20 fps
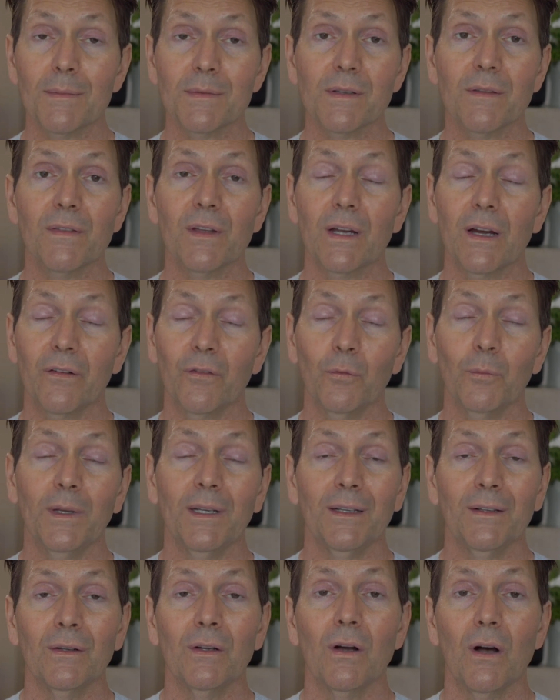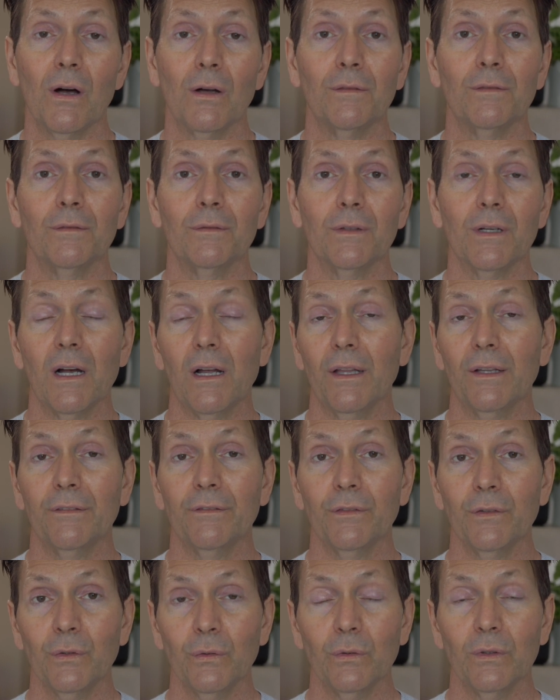of the government and calling
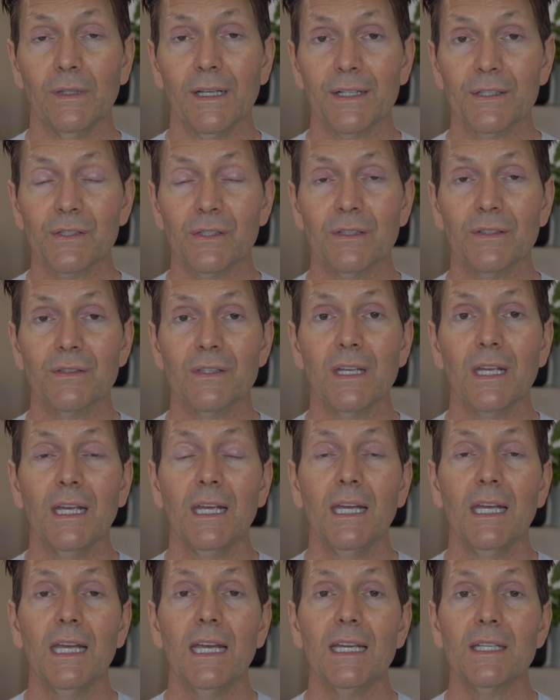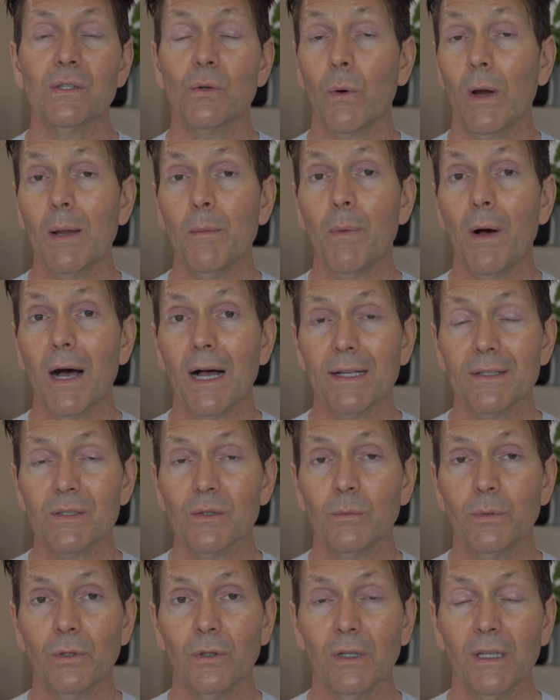for new elections, it's quite
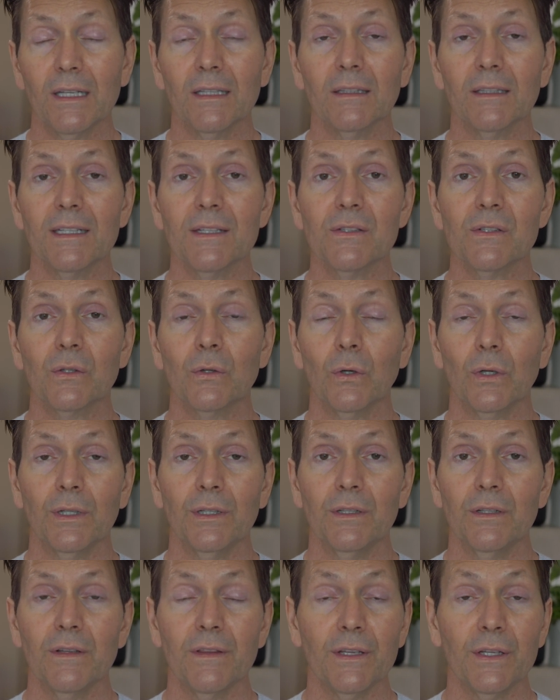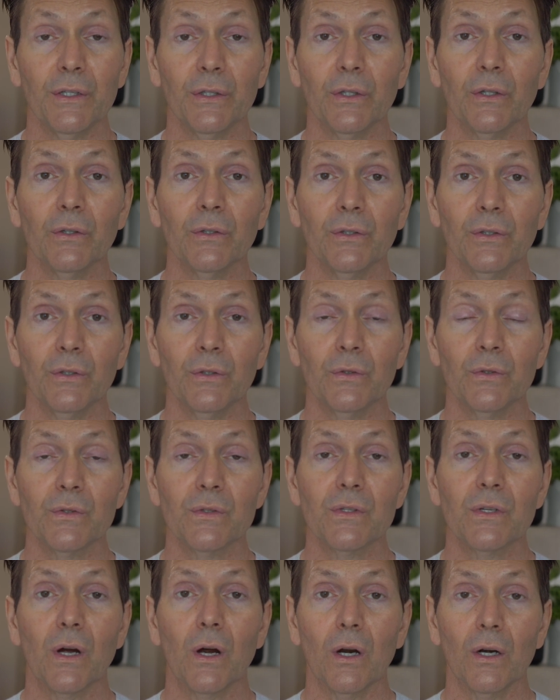possible, at least according to the
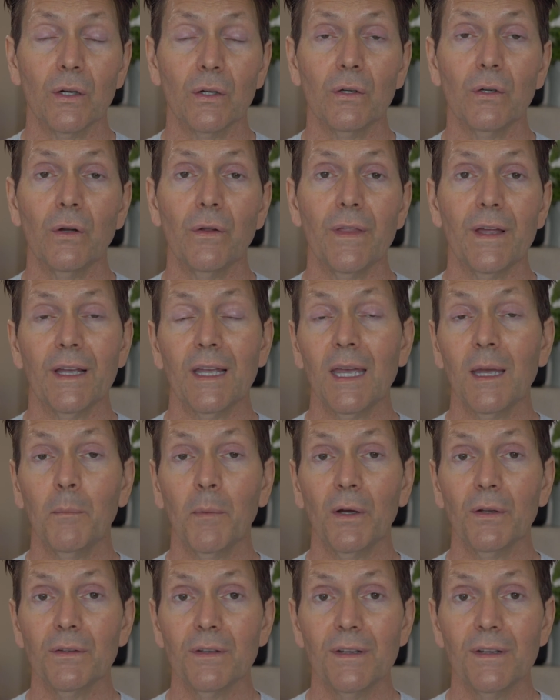Euronews article that came out